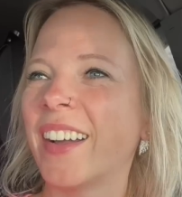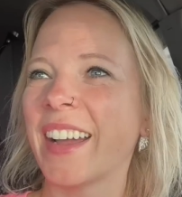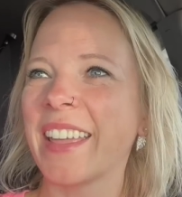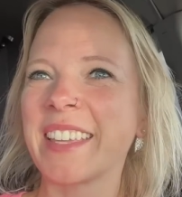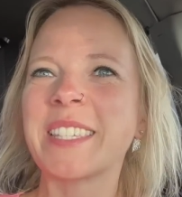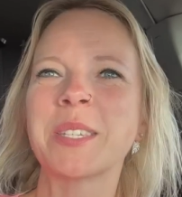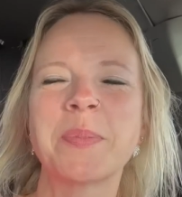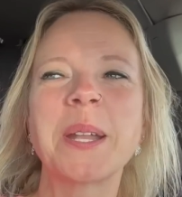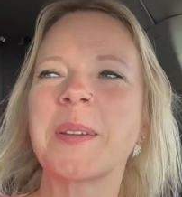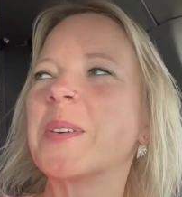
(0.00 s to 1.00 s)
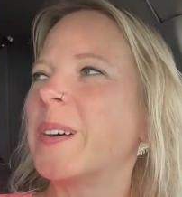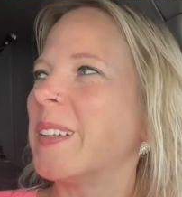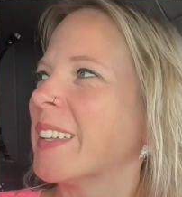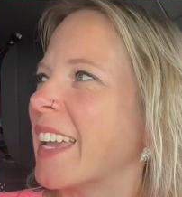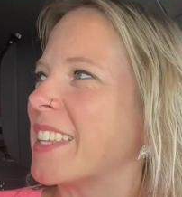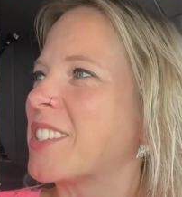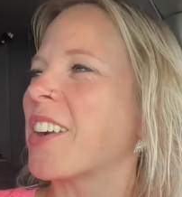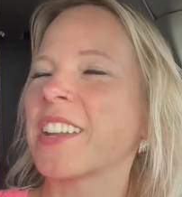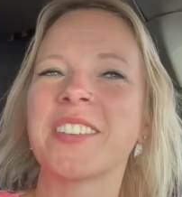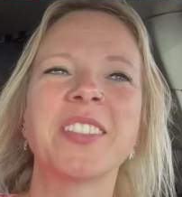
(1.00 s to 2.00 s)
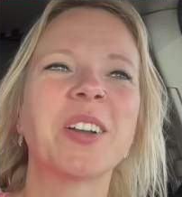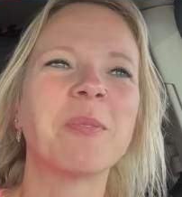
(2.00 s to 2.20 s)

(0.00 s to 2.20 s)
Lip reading: right, this is pretty cool. It's starting to look